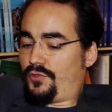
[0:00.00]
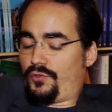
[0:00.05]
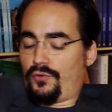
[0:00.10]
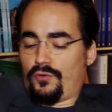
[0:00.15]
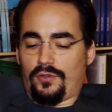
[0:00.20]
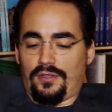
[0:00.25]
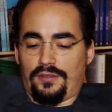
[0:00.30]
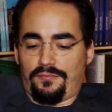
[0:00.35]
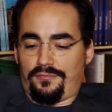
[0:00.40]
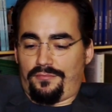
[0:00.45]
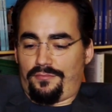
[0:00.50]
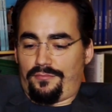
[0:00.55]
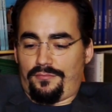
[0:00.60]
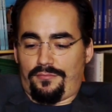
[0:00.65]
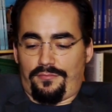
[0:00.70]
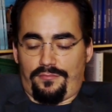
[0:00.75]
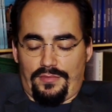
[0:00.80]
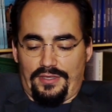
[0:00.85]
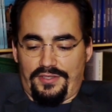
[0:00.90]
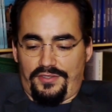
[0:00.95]
Sure.
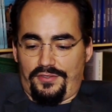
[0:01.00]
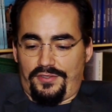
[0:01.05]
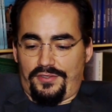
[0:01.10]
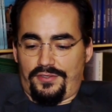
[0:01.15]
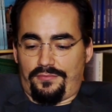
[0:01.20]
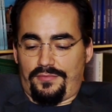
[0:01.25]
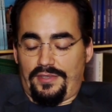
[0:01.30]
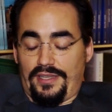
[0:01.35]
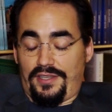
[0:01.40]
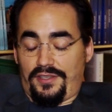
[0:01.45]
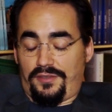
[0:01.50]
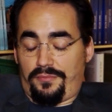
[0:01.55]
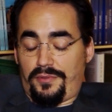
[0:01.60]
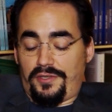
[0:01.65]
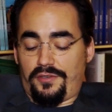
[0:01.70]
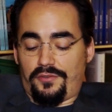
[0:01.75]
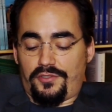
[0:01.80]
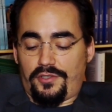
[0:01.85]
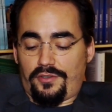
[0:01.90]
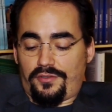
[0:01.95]
As you state,
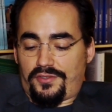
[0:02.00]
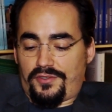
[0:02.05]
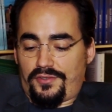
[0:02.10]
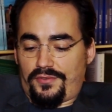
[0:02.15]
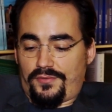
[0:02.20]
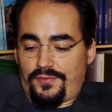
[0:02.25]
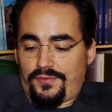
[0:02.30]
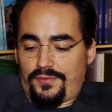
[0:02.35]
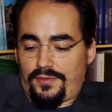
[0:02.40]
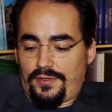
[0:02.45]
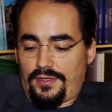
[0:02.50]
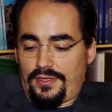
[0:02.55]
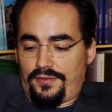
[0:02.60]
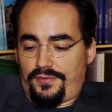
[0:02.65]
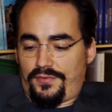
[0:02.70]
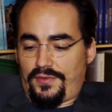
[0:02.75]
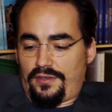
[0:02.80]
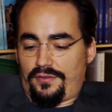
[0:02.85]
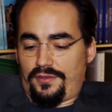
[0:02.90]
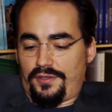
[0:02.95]
Peter Joseph. I
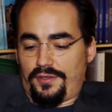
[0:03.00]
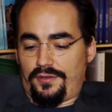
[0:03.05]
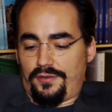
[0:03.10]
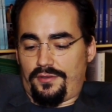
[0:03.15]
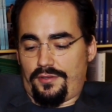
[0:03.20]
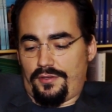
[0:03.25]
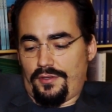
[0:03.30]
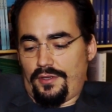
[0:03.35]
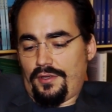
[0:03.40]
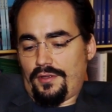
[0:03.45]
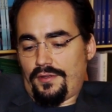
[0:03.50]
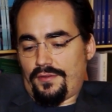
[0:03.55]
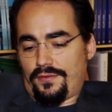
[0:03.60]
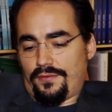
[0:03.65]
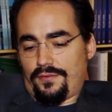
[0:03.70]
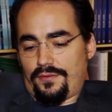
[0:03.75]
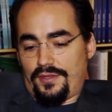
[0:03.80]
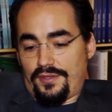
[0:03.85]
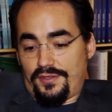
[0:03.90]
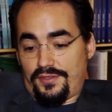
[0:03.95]
founded
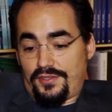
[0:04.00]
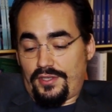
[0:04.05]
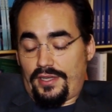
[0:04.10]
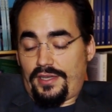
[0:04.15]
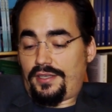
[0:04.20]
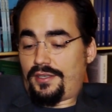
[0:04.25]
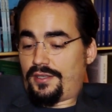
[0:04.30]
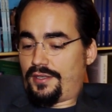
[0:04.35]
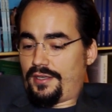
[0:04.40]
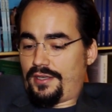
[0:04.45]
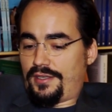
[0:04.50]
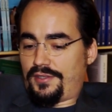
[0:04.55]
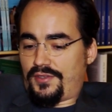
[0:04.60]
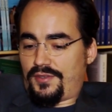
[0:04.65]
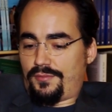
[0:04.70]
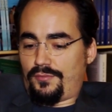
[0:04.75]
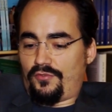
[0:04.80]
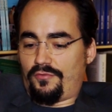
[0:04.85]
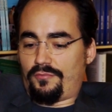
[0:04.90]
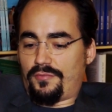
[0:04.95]
the
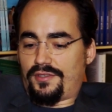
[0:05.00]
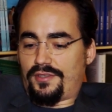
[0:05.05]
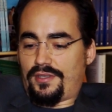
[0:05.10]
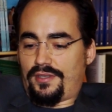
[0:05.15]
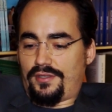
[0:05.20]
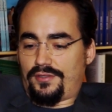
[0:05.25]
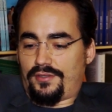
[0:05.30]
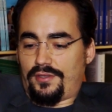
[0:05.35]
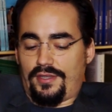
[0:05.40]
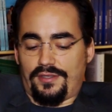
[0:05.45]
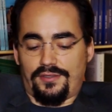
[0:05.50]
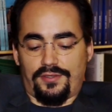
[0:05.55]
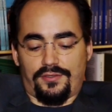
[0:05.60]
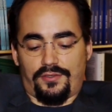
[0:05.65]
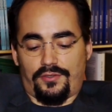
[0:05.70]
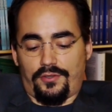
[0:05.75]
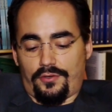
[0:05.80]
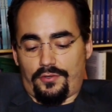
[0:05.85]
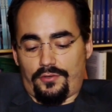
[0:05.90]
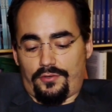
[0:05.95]
Zeitgeist movement, as
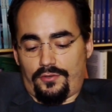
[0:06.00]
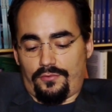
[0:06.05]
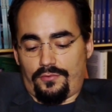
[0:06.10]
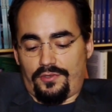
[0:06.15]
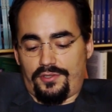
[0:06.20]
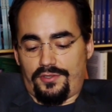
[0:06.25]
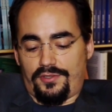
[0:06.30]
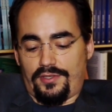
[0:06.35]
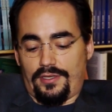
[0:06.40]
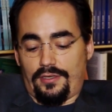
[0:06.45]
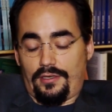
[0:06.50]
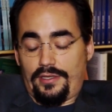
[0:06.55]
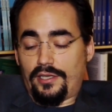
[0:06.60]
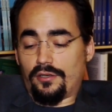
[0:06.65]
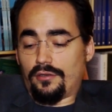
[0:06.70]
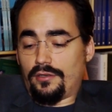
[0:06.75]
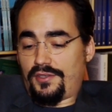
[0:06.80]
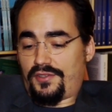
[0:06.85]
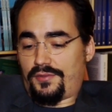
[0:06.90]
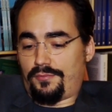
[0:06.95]
it's called, which is a
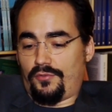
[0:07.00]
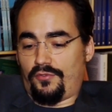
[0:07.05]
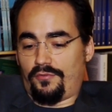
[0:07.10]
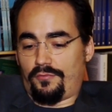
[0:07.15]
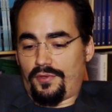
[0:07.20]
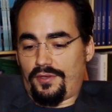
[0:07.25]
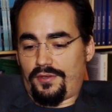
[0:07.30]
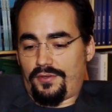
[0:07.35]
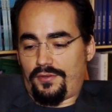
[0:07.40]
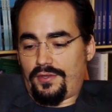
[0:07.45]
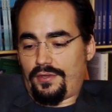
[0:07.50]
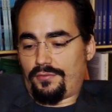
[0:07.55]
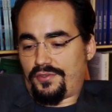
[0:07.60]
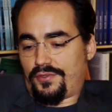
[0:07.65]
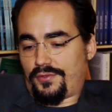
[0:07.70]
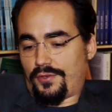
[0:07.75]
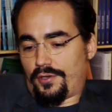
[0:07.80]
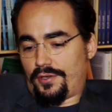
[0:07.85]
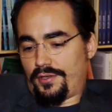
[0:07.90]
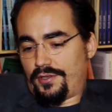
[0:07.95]
leaderless movement that was
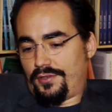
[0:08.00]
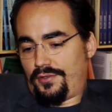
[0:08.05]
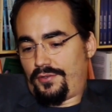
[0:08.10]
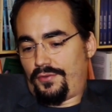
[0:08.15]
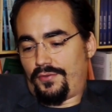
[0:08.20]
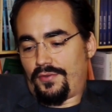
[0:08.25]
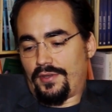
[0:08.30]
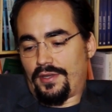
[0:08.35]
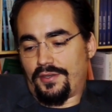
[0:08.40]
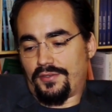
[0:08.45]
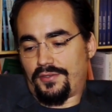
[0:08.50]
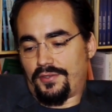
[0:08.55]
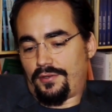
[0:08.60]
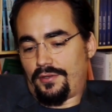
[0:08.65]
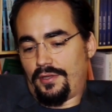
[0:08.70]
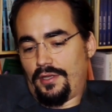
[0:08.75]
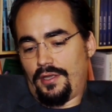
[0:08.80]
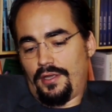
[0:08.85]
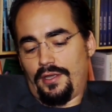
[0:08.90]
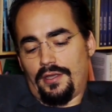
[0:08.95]
started in
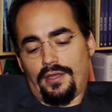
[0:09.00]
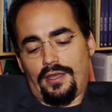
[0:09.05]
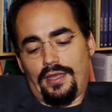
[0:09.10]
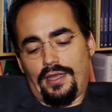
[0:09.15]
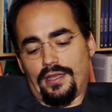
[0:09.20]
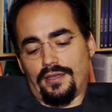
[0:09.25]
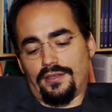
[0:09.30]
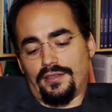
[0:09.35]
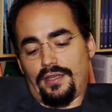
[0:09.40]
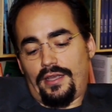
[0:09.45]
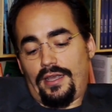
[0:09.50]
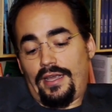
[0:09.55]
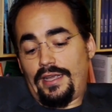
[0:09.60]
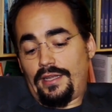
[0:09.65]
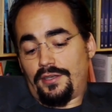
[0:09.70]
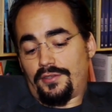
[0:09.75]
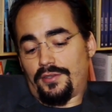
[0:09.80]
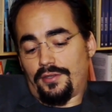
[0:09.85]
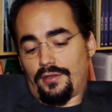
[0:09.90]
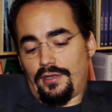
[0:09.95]

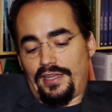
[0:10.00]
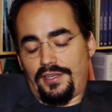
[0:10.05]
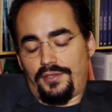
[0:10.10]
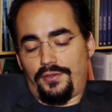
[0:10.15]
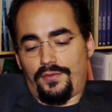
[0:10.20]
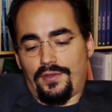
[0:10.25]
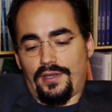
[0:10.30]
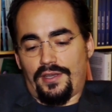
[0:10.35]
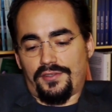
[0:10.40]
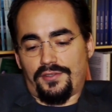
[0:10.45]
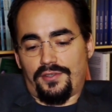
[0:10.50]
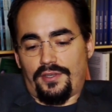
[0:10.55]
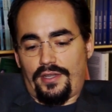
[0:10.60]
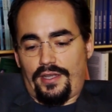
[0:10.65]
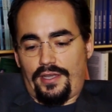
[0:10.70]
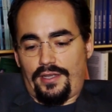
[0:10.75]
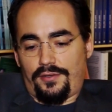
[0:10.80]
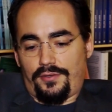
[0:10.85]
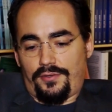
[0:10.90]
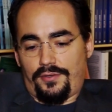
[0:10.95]
2008, late
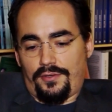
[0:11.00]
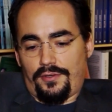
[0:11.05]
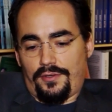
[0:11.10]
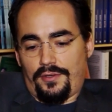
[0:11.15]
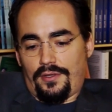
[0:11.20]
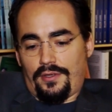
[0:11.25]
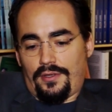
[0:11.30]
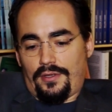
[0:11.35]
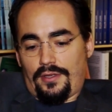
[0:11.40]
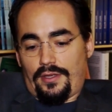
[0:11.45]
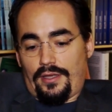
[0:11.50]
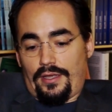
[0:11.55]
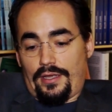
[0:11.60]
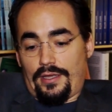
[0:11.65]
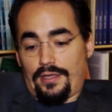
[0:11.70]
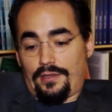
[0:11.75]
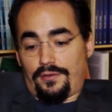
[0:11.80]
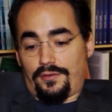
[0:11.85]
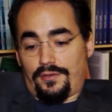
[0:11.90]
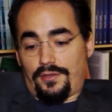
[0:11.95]
2008.
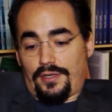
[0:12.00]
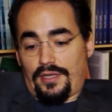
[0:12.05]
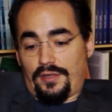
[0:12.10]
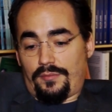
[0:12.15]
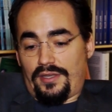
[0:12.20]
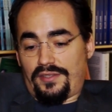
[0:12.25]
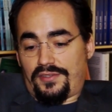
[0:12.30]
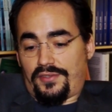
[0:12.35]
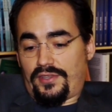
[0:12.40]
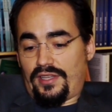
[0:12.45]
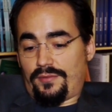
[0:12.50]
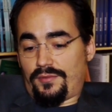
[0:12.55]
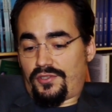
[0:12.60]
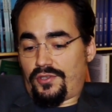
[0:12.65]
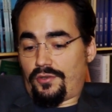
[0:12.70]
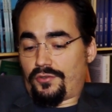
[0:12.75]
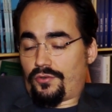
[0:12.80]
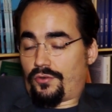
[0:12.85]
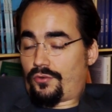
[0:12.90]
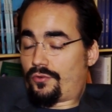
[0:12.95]
And I basically am a
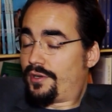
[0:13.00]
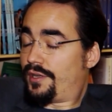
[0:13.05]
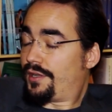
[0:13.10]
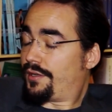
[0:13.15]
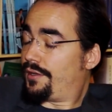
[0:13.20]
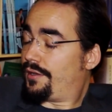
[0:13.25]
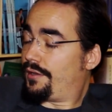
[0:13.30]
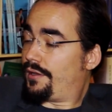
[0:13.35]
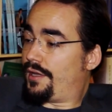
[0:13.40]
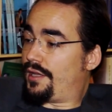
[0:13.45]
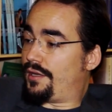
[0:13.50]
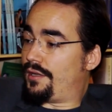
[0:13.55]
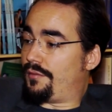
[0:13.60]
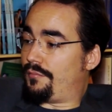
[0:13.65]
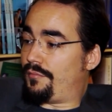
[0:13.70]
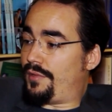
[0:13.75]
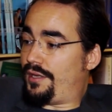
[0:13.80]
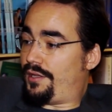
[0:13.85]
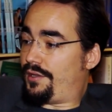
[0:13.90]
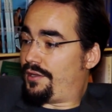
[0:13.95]
social critic and a
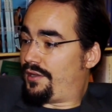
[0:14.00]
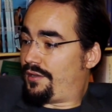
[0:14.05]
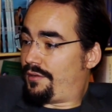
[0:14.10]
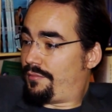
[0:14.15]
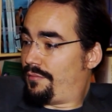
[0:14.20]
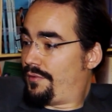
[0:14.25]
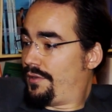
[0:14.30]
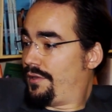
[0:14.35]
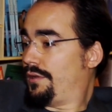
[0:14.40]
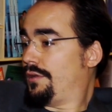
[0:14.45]
media